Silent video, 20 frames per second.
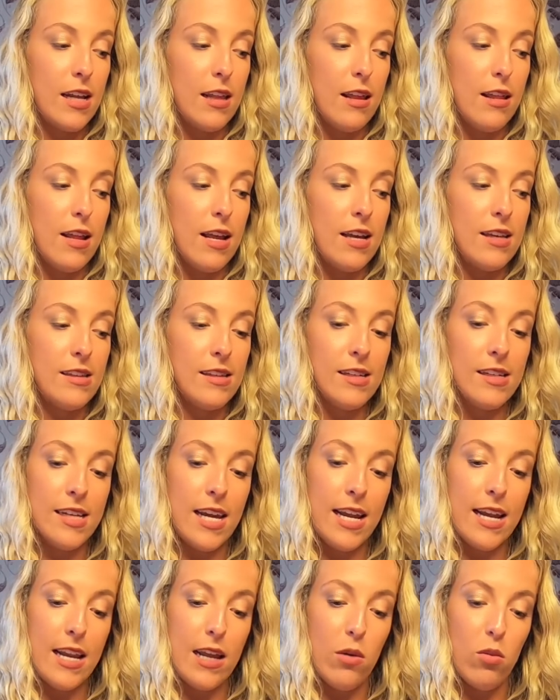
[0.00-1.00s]
and then there's a
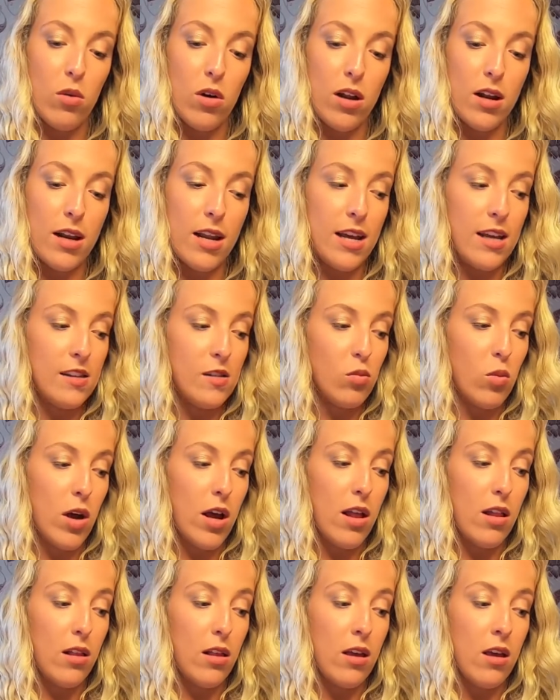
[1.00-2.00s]
daily one as
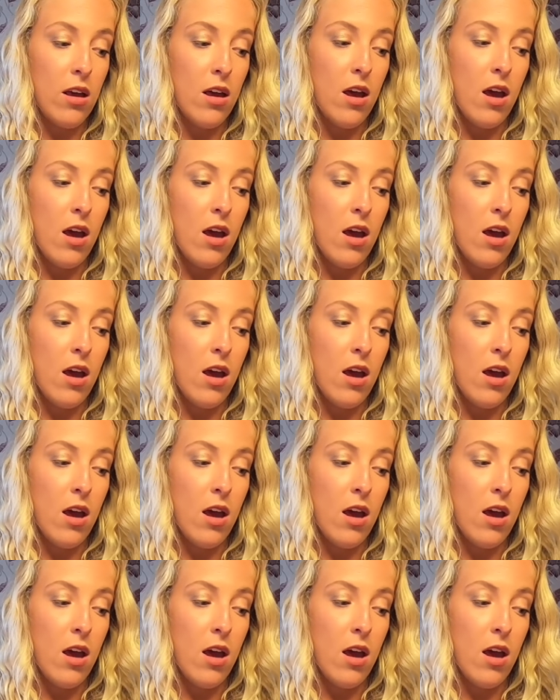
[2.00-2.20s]
well